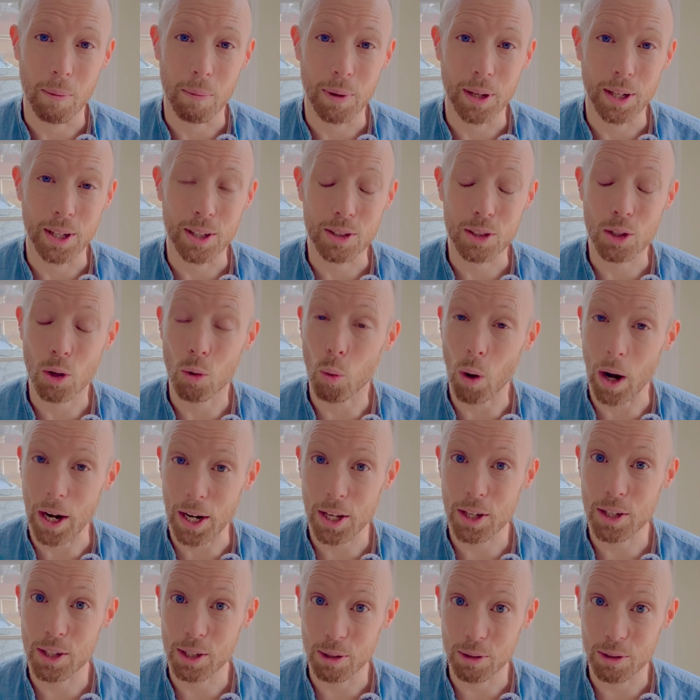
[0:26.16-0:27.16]
It is quite
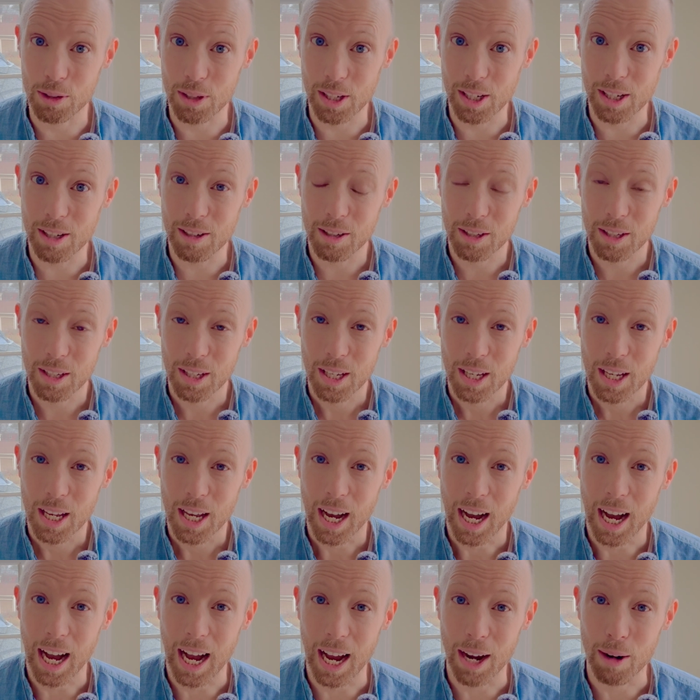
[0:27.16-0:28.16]
a doozy.
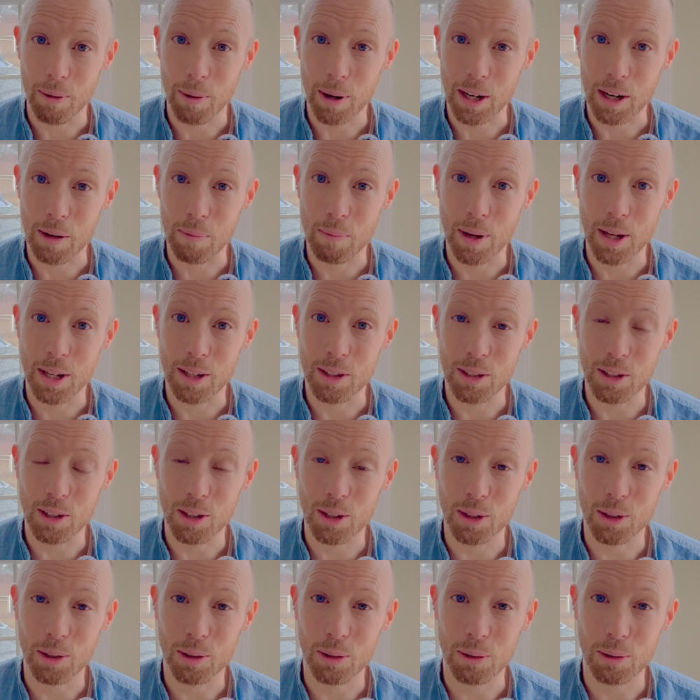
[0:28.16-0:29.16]
I recommend
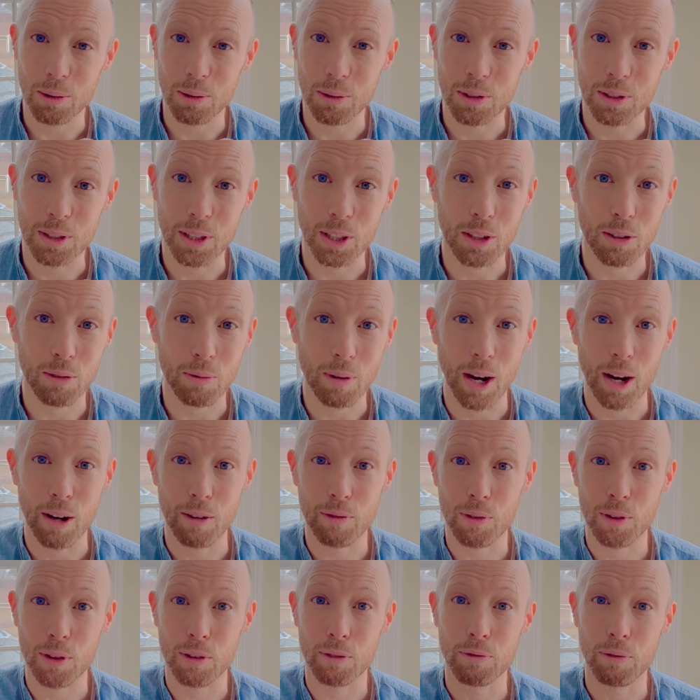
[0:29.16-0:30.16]
you stick around
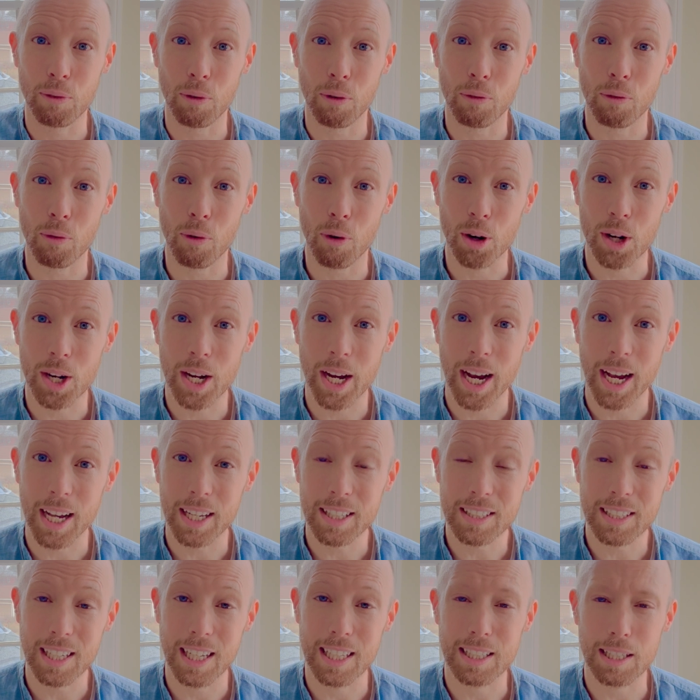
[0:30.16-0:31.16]
for the full
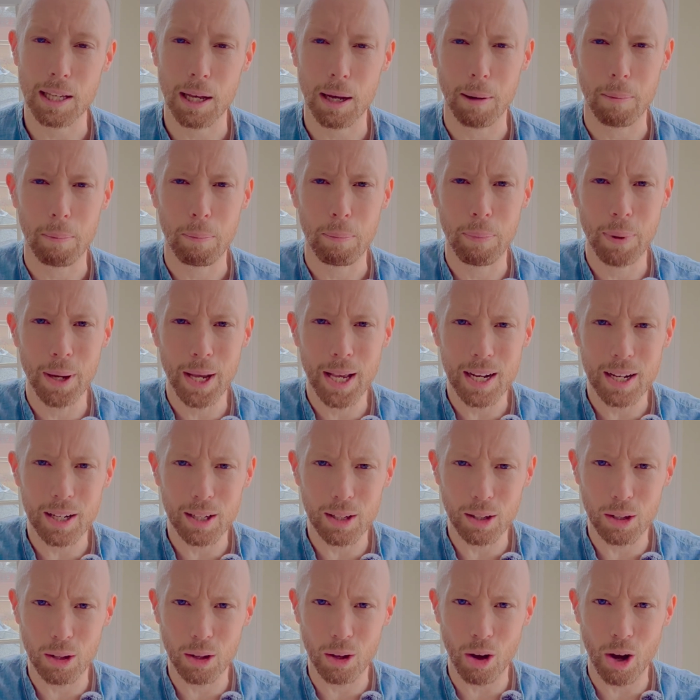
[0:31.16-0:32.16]
forecast. It's a bit
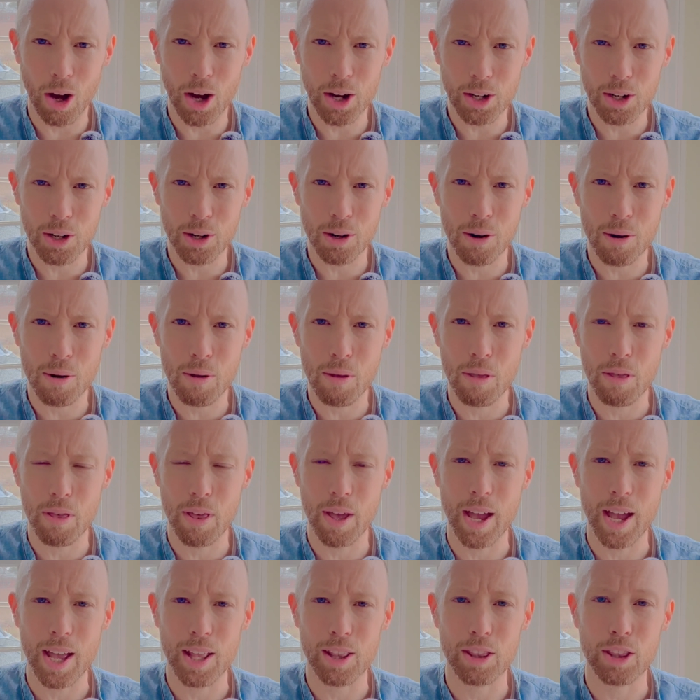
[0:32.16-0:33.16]
longer
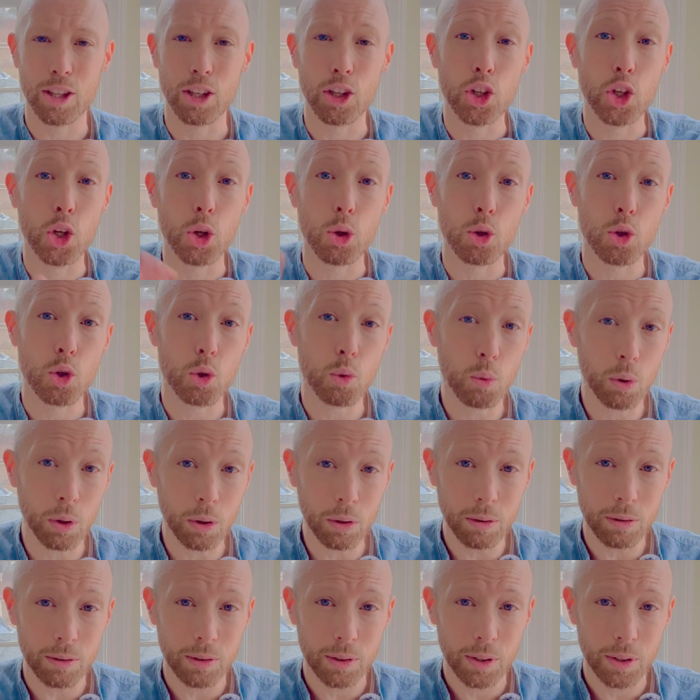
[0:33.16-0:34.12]
than the usual.